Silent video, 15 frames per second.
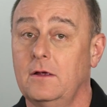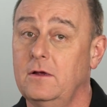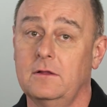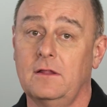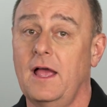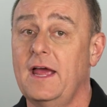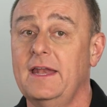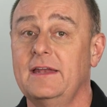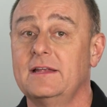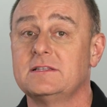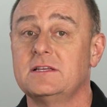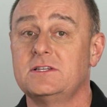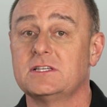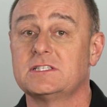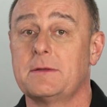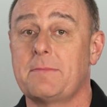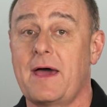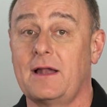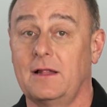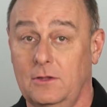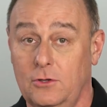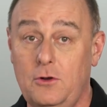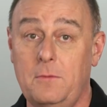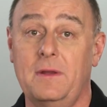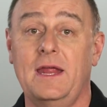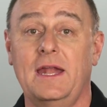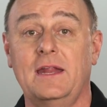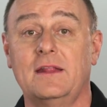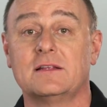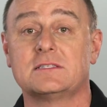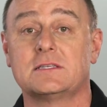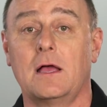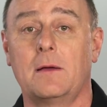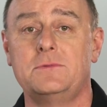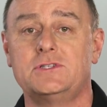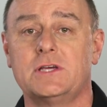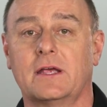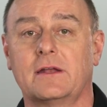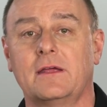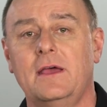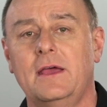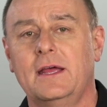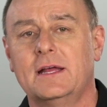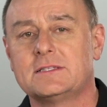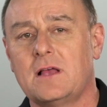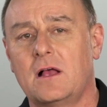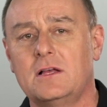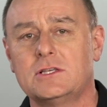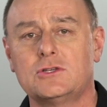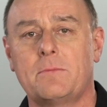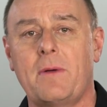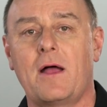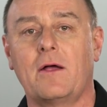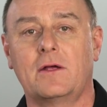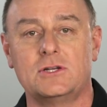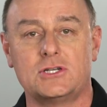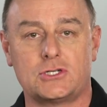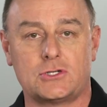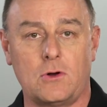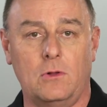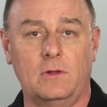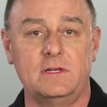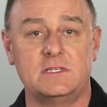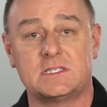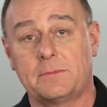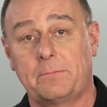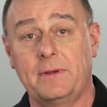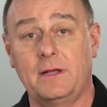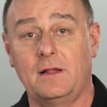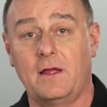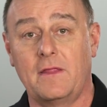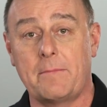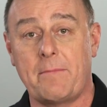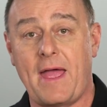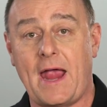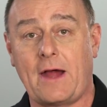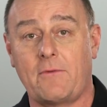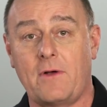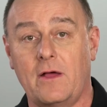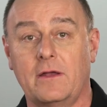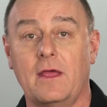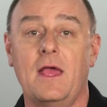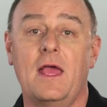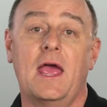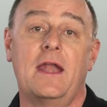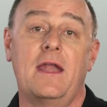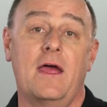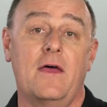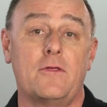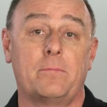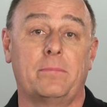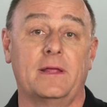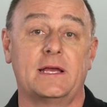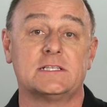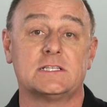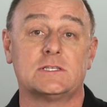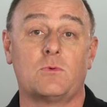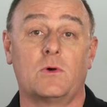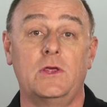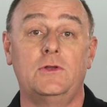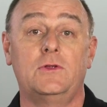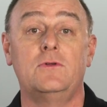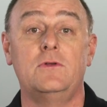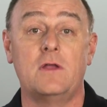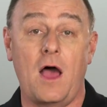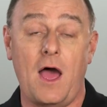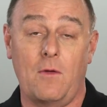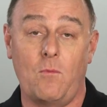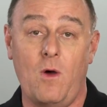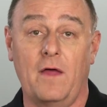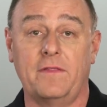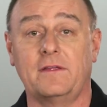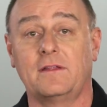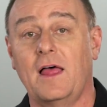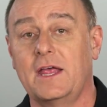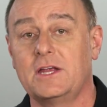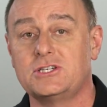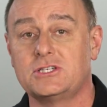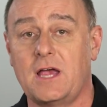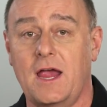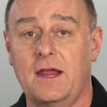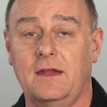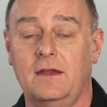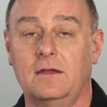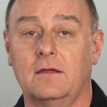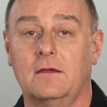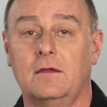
Good lighting isn't just about illuminating the subject, it's also about controlling spill on the background and other places where you do not want the light shining.